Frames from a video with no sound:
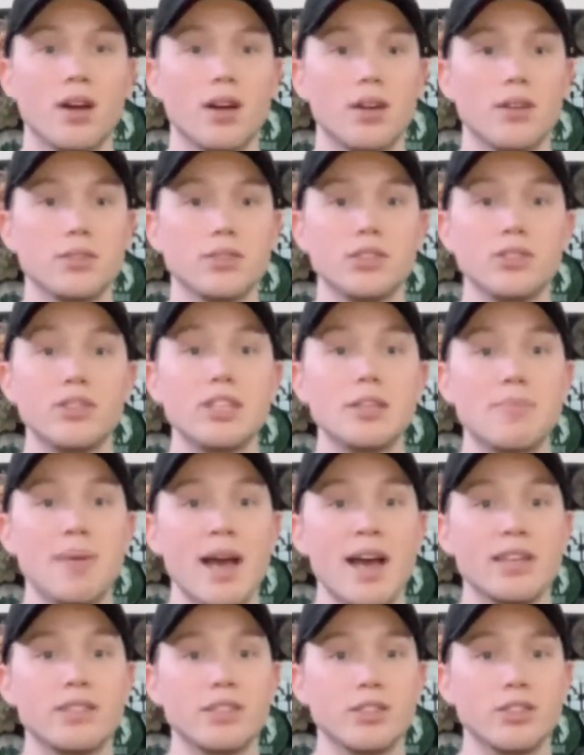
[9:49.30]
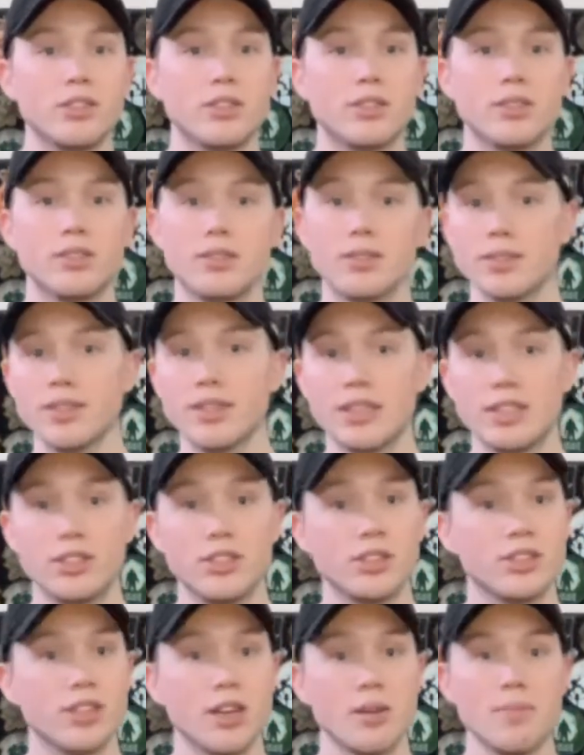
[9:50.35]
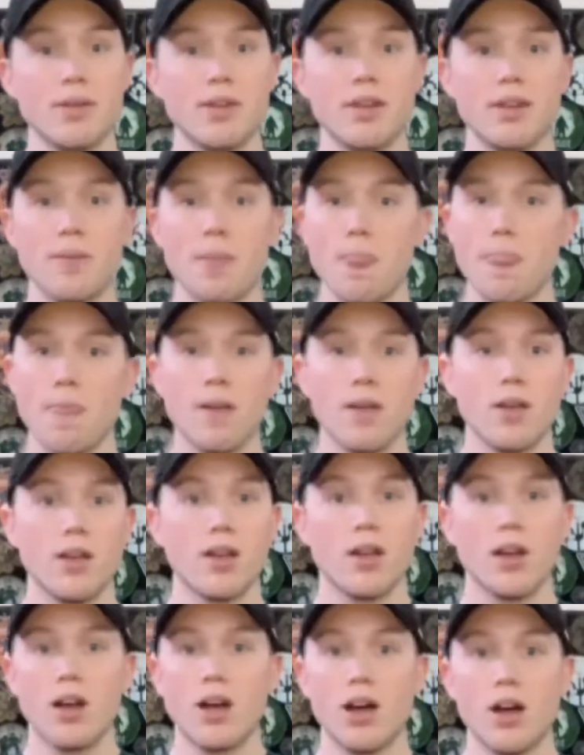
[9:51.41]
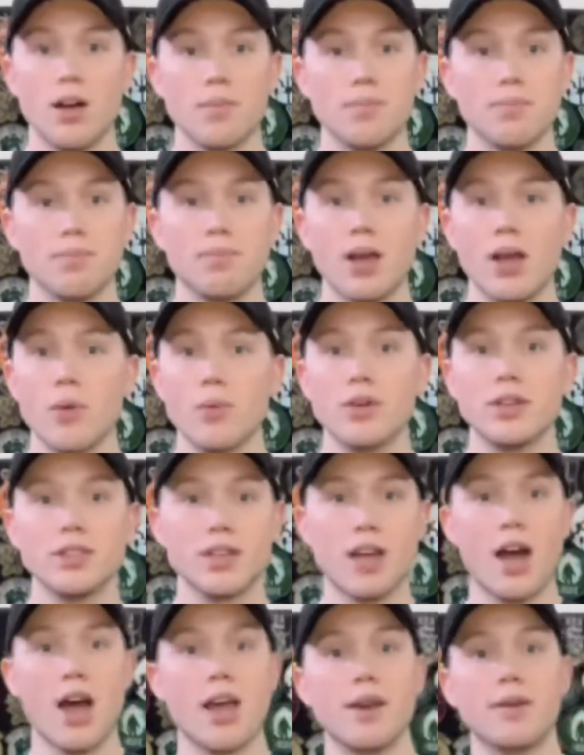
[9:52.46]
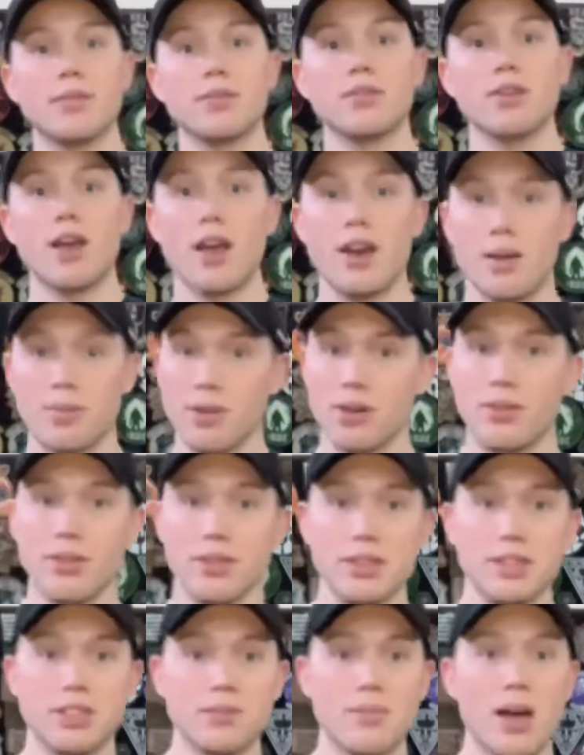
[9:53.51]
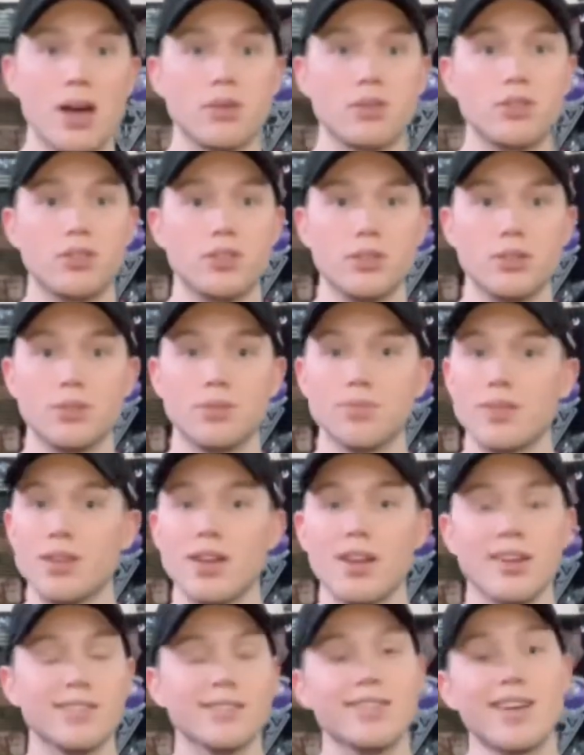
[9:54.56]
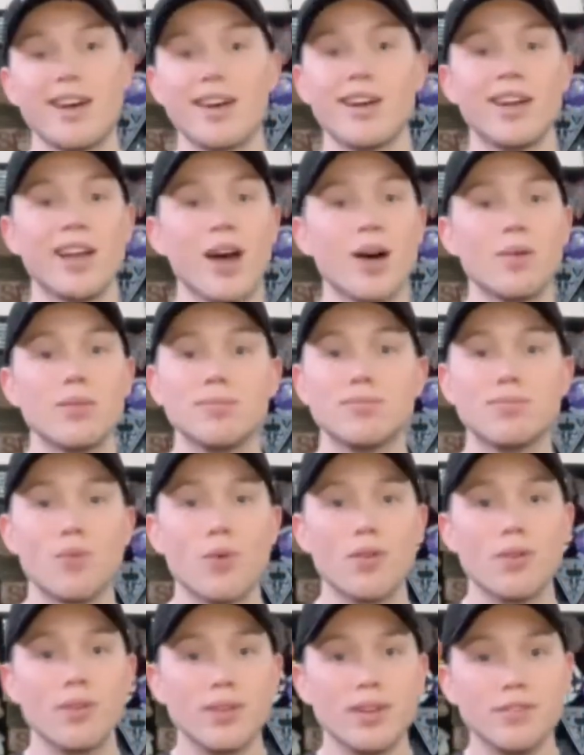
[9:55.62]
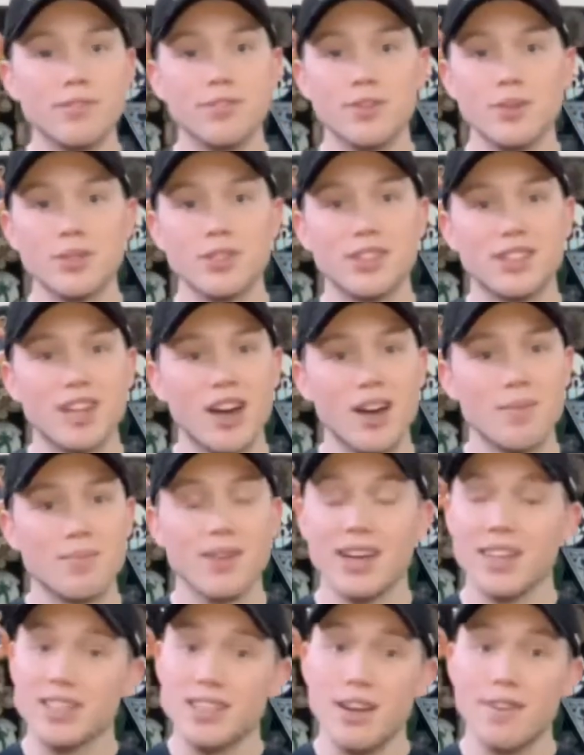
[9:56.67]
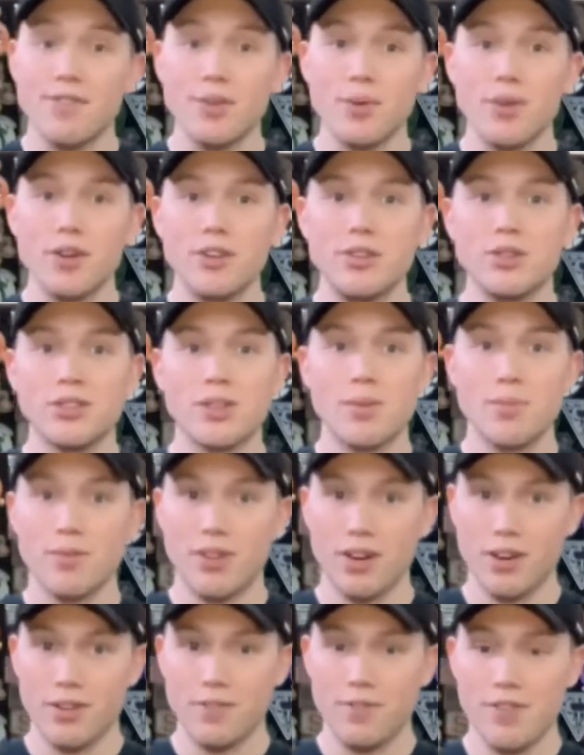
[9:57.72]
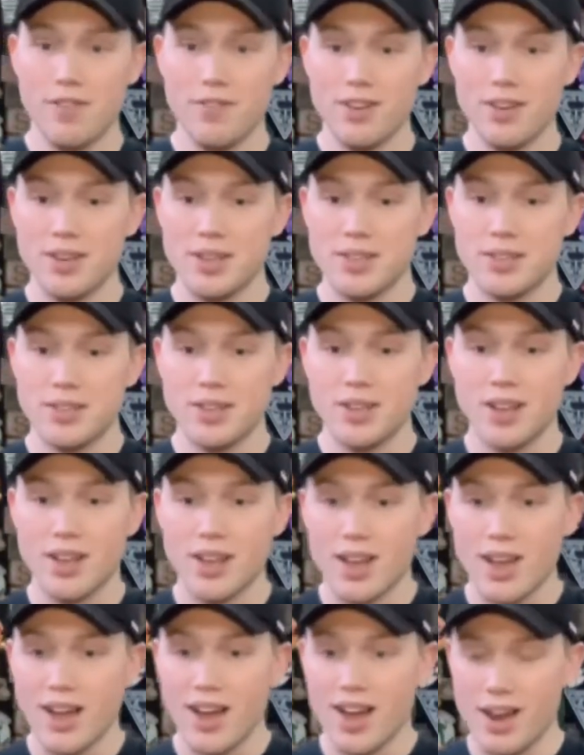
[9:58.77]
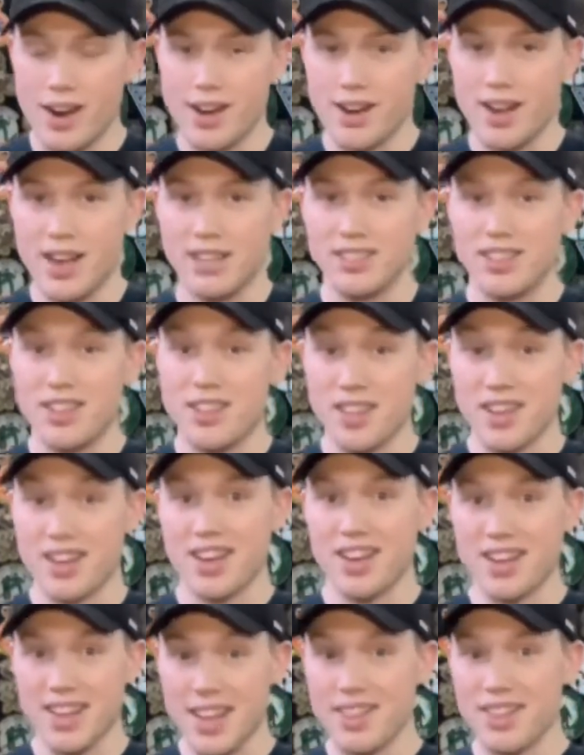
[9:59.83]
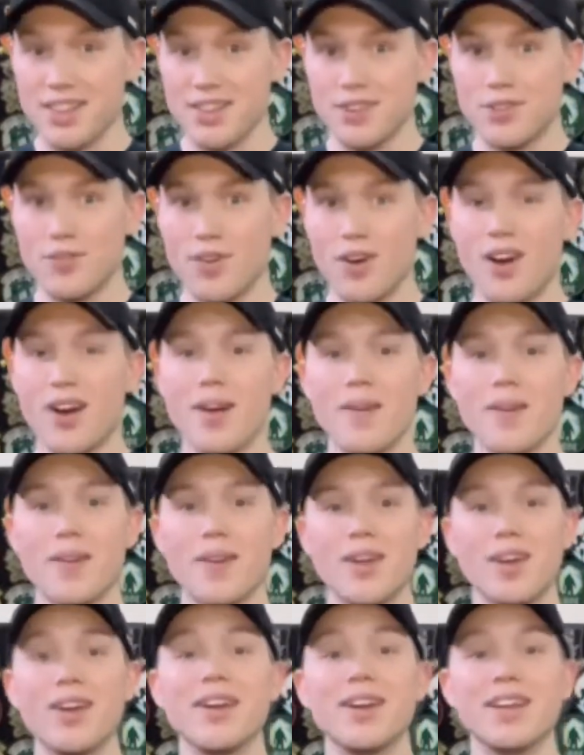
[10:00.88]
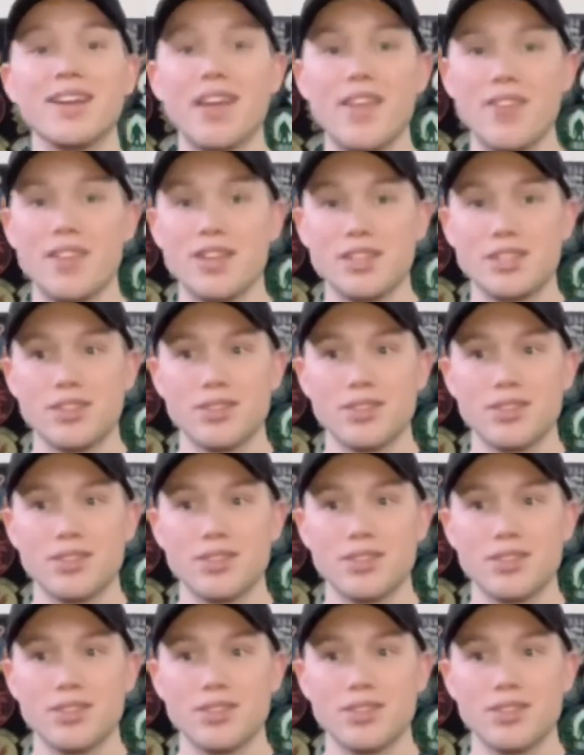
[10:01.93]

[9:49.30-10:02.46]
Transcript: unique patches that's just gonna be my own design, and I'm gonna release them out to I don't know, more info is to come. I definitely want to do something for under 50 because I didn't actually think I'd get this far and get this